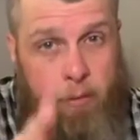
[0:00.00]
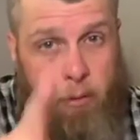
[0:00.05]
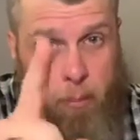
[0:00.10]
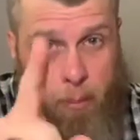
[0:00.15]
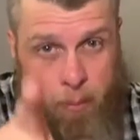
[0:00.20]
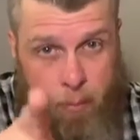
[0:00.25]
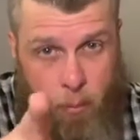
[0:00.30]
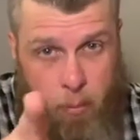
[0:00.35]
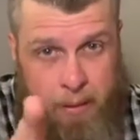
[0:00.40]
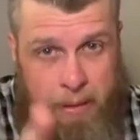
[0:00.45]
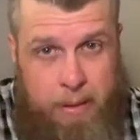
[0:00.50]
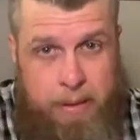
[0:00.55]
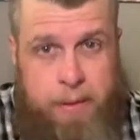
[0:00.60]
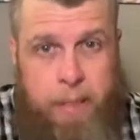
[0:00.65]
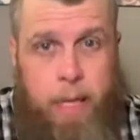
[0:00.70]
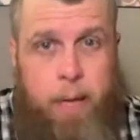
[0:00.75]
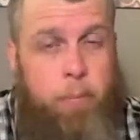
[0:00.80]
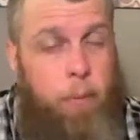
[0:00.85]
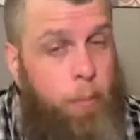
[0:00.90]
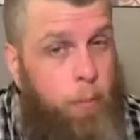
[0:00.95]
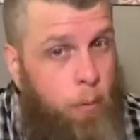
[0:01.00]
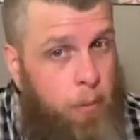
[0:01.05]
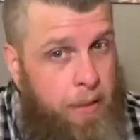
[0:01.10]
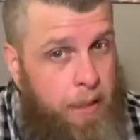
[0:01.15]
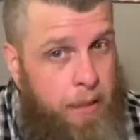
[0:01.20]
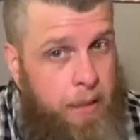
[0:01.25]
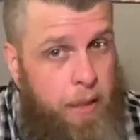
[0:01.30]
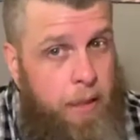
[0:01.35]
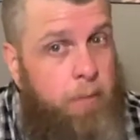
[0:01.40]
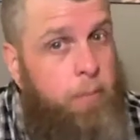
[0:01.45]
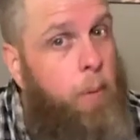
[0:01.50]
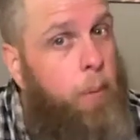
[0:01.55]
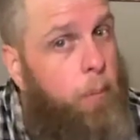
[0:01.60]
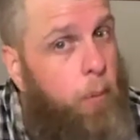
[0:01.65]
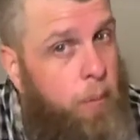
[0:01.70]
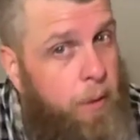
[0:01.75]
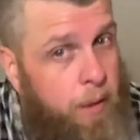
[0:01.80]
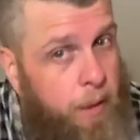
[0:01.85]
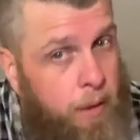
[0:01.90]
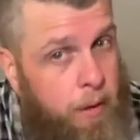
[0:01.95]
Remember what they said? Remember what they did? Remember
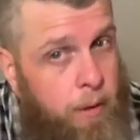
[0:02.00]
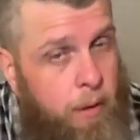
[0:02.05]
what they...